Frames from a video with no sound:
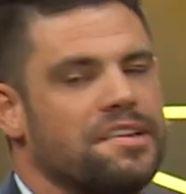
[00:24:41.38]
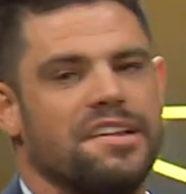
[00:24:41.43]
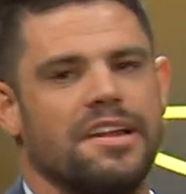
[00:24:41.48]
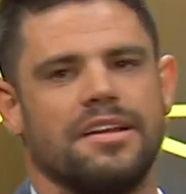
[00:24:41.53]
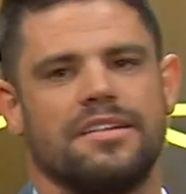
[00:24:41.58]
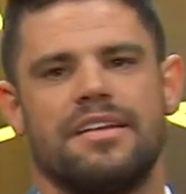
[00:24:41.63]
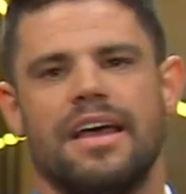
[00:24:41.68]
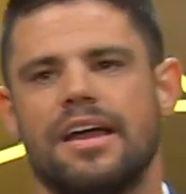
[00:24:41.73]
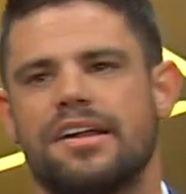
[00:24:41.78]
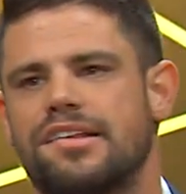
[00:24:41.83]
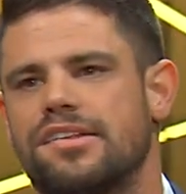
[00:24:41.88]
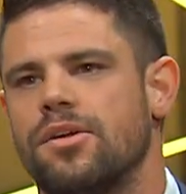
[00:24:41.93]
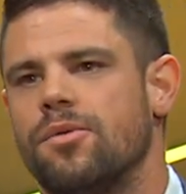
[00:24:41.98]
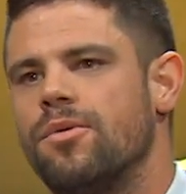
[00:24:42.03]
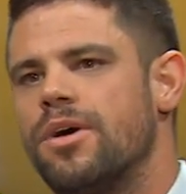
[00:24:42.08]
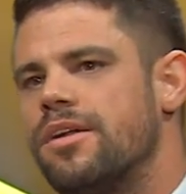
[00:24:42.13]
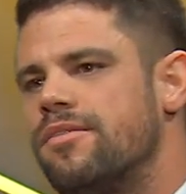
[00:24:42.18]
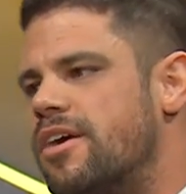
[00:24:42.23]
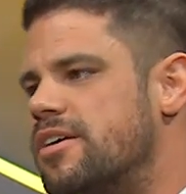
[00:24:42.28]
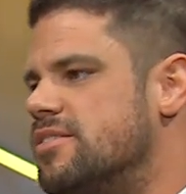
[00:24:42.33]
I sent a text to
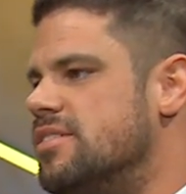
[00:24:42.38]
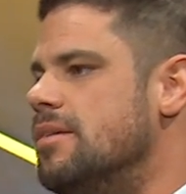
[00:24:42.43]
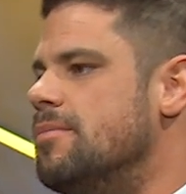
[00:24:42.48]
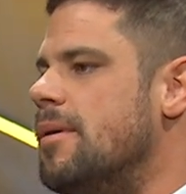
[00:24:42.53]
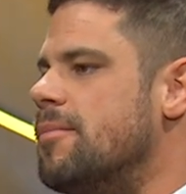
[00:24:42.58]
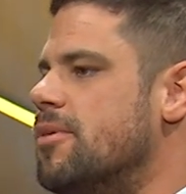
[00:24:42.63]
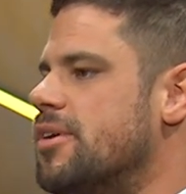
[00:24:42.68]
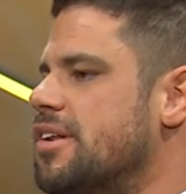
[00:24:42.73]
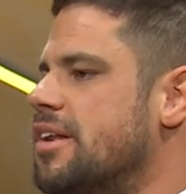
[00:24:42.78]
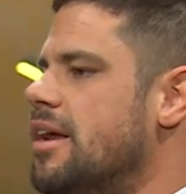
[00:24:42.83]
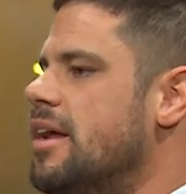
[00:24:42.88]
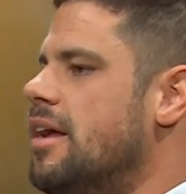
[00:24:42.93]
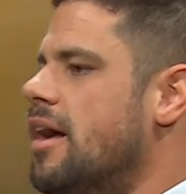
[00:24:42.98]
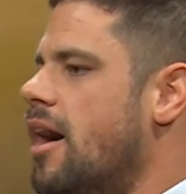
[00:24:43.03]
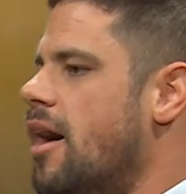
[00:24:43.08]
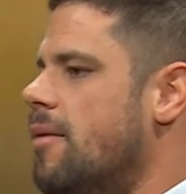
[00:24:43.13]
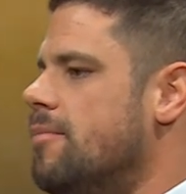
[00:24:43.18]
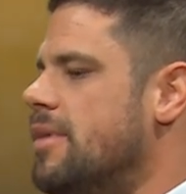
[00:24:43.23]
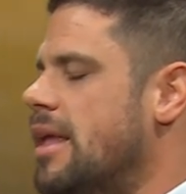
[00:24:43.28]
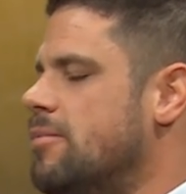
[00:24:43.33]
one of our team members
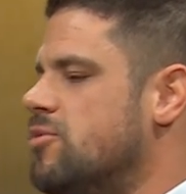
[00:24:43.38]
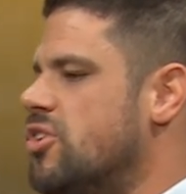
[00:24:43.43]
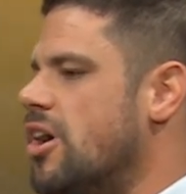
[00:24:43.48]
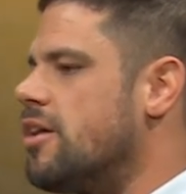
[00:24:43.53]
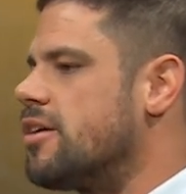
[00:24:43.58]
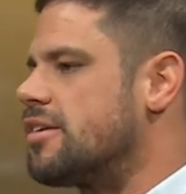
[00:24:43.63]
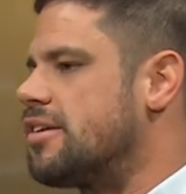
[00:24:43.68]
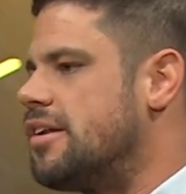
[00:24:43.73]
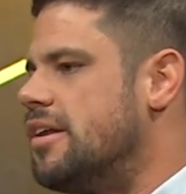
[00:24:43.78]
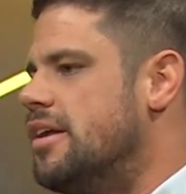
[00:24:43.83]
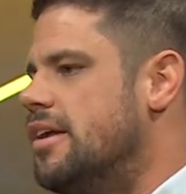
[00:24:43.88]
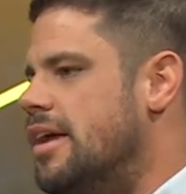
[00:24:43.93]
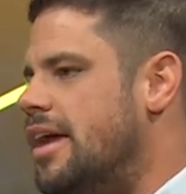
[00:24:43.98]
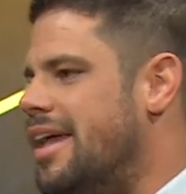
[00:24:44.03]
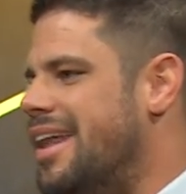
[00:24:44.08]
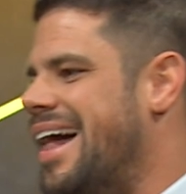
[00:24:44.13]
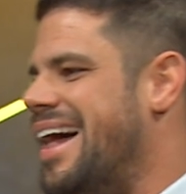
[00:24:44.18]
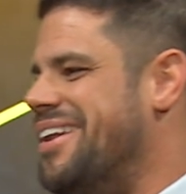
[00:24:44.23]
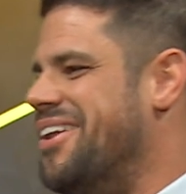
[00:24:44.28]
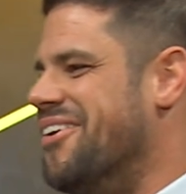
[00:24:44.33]
um, named Chunks.
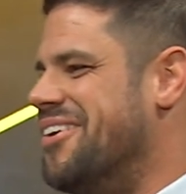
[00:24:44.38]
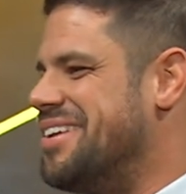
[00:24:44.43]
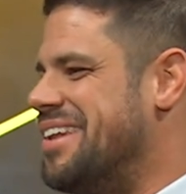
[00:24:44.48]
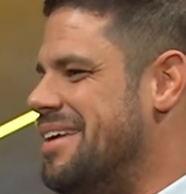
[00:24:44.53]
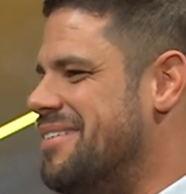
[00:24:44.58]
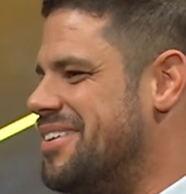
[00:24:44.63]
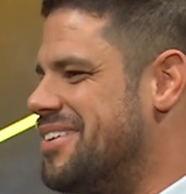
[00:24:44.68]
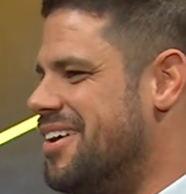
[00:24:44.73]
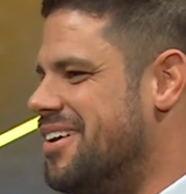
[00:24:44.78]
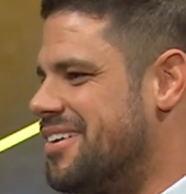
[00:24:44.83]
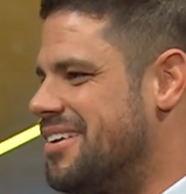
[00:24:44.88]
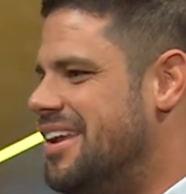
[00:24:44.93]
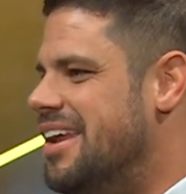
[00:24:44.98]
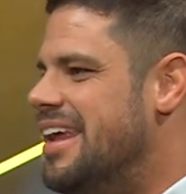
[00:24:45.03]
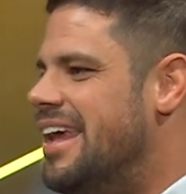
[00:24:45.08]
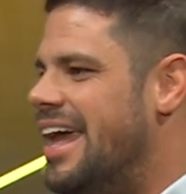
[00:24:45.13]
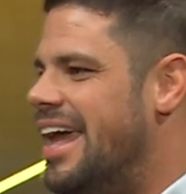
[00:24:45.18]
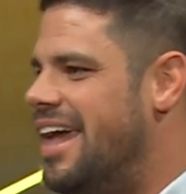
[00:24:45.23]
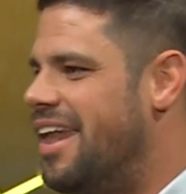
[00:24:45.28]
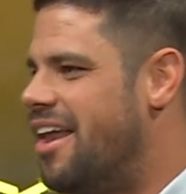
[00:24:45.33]
And I know his name is Chunks.
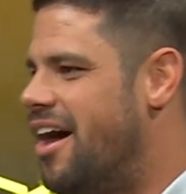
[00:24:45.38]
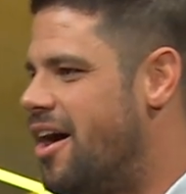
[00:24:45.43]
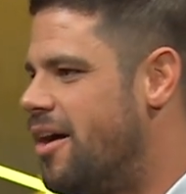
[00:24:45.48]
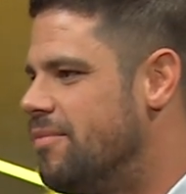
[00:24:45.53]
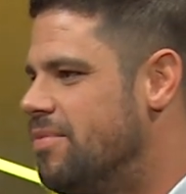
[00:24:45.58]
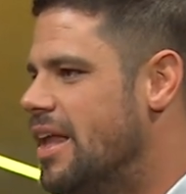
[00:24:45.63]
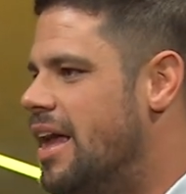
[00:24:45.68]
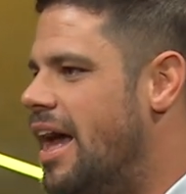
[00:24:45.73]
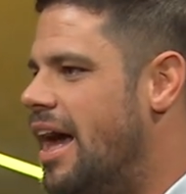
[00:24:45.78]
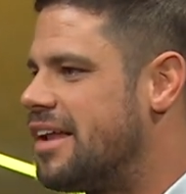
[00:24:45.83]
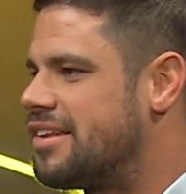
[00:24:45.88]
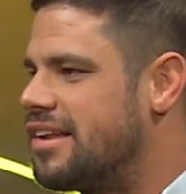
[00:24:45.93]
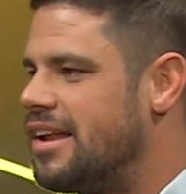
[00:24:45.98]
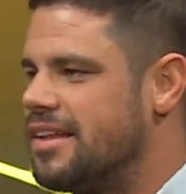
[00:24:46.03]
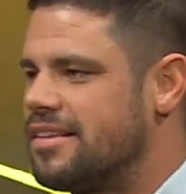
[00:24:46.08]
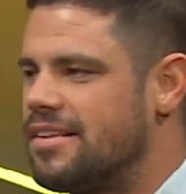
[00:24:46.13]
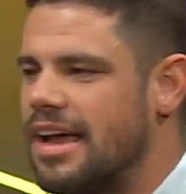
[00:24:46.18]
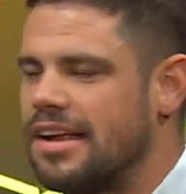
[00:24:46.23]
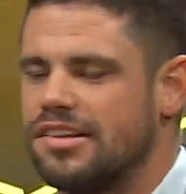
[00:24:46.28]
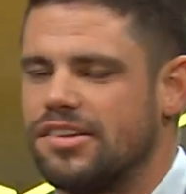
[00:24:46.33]
And uh, I
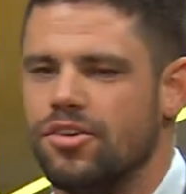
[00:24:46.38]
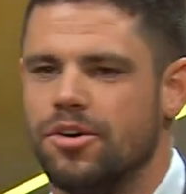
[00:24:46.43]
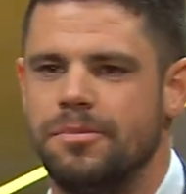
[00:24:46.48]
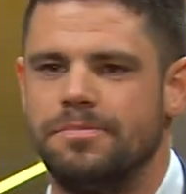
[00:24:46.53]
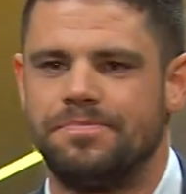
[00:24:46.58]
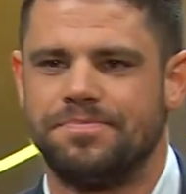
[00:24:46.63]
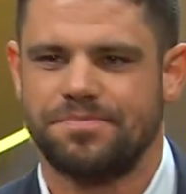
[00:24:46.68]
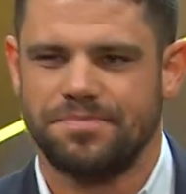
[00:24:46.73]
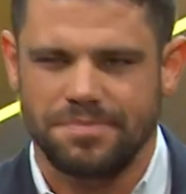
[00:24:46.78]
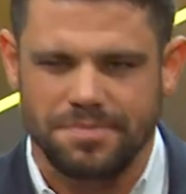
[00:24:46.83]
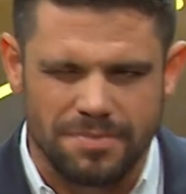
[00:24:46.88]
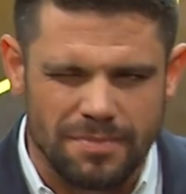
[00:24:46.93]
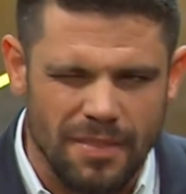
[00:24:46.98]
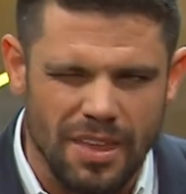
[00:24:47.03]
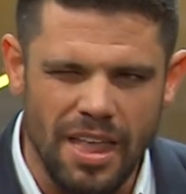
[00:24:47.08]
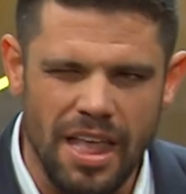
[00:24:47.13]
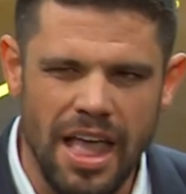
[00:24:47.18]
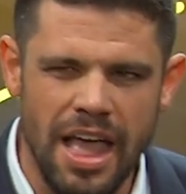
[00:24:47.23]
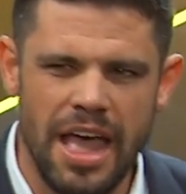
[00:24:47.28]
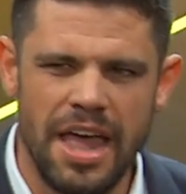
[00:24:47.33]
sent a text to him,
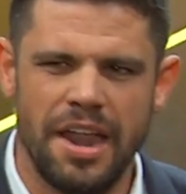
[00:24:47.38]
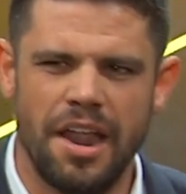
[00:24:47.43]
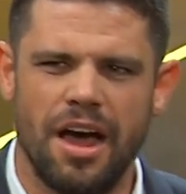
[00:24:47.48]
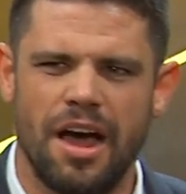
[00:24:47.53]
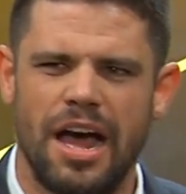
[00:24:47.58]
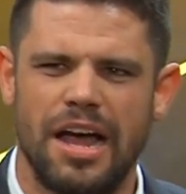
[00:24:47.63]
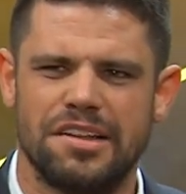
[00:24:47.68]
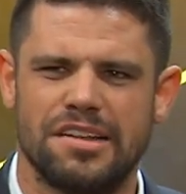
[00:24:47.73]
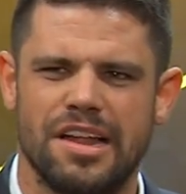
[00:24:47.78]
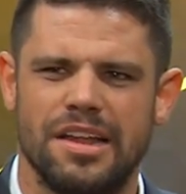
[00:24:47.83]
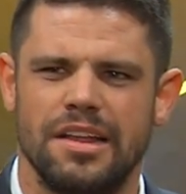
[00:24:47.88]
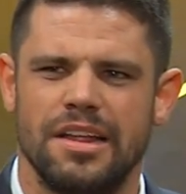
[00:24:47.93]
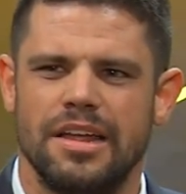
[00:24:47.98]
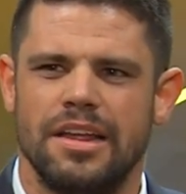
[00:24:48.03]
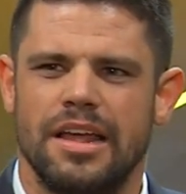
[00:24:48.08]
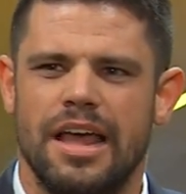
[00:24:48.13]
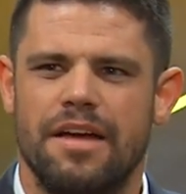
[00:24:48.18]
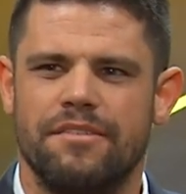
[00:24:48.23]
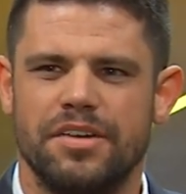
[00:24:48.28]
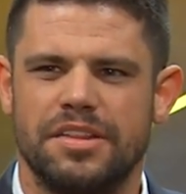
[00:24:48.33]
and uh, I said,
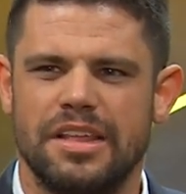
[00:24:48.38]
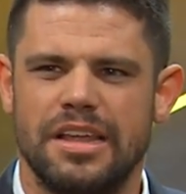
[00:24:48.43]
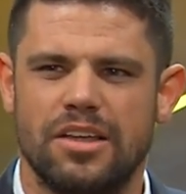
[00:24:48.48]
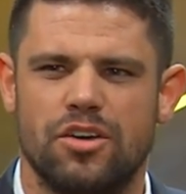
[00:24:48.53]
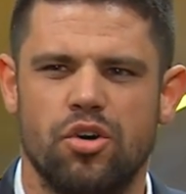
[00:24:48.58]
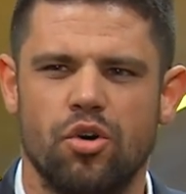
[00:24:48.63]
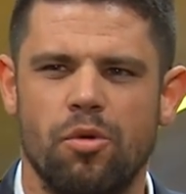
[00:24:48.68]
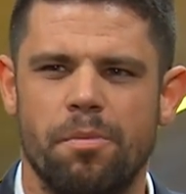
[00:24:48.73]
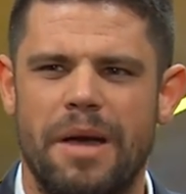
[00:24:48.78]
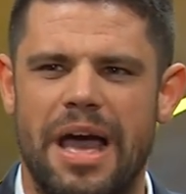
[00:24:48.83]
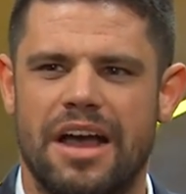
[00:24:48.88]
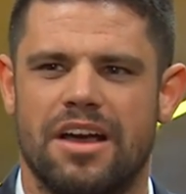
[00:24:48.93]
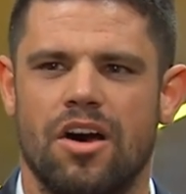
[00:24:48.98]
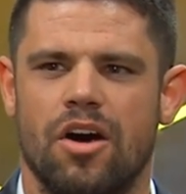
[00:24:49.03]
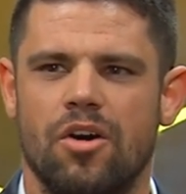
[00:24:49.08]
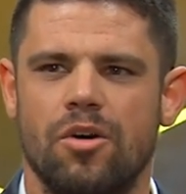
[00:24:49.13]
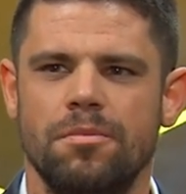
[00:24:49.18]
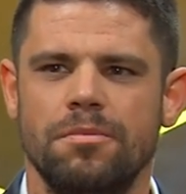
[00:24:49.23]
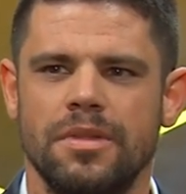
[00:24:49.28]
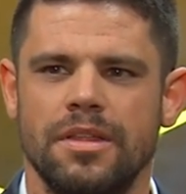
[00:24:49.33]
Everything cool back
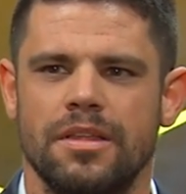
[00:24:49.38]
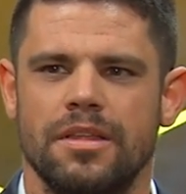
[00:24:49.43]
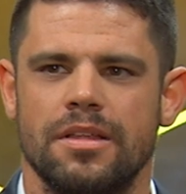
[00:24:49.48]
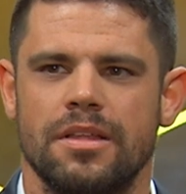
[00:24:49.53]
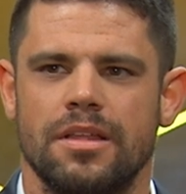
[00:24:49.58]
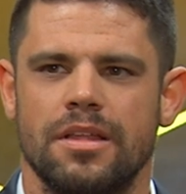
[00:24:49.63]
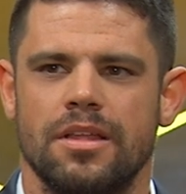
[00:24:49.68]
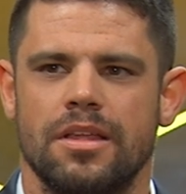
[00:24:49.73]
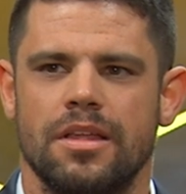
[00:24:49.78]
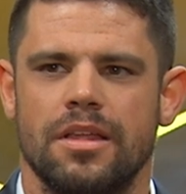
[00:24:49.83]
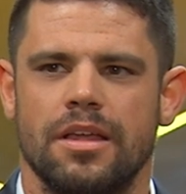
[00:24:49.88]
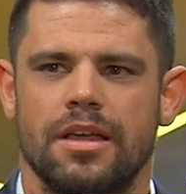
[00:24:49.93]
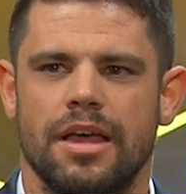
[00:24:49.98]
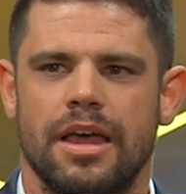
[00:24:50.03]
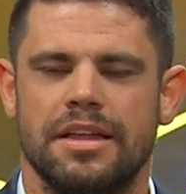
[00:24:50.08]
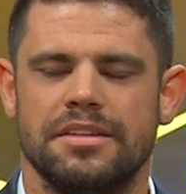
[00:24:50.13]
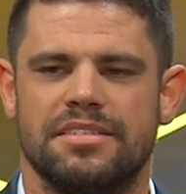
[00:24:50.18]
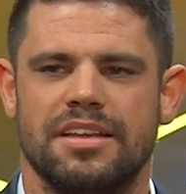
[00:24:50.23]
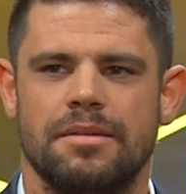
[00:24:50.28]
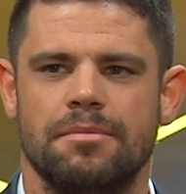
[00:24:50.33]
home?
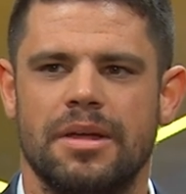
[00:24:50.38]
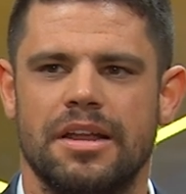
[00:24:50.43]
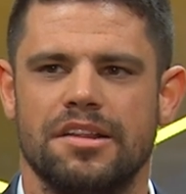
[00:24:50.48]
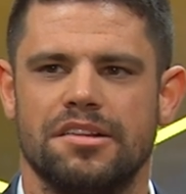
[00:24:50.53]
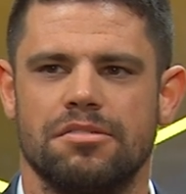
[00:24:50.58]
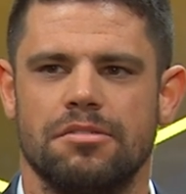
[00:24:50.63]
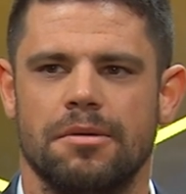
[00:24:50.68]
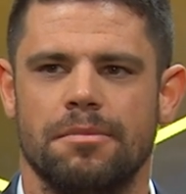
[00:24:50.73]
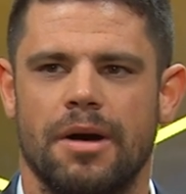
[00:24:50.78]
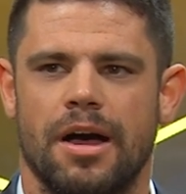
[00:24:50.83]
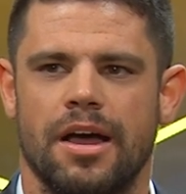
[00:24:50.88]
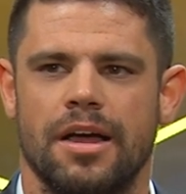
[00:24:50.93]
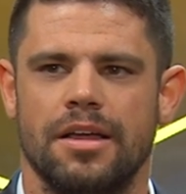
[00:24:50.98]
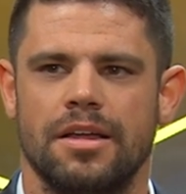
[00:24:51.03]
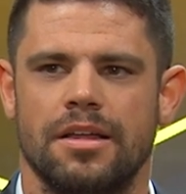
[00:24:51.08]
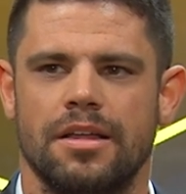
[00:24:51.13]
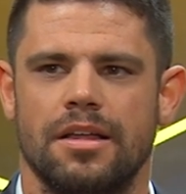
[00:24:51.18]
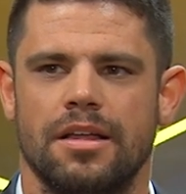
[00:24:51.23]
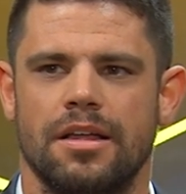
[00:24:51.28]
And 10 minutes went by.